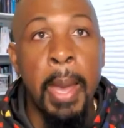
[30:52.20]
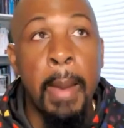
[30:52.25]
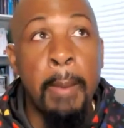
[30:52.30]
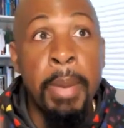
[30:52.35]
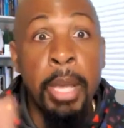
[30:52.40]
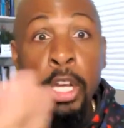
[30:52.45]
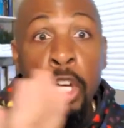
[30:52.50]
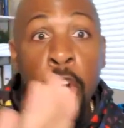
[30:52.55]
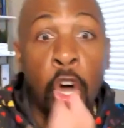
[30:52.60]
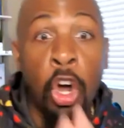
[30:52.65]

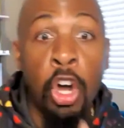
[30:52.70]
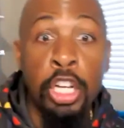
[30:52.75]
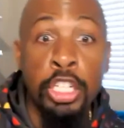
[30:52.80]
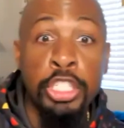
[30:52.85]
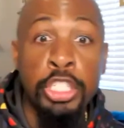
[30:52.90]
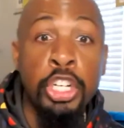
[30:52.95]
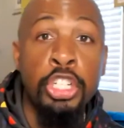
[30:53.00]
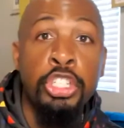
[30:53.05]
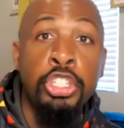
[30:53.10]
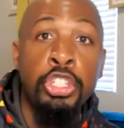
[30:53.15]

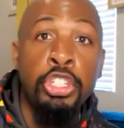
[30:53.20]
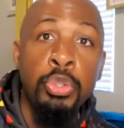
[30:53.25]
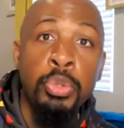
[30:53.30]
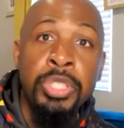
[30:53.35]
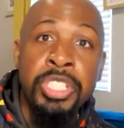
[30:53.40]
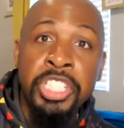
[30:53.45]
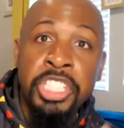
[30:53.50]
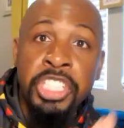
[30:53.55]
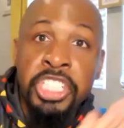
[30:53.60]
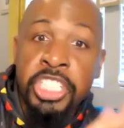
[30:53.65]
because you're too
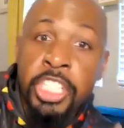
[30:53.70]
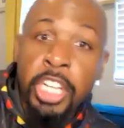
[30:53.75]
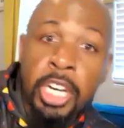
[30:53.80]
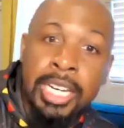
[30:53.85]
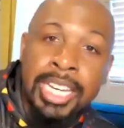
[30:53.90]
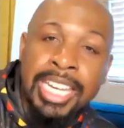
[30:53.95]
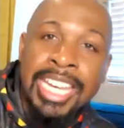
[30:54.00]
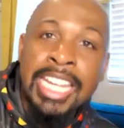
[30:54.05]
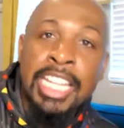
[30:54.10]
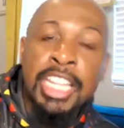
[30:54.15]

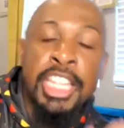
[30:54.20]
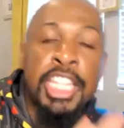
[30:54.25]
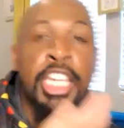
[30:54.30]
stuck in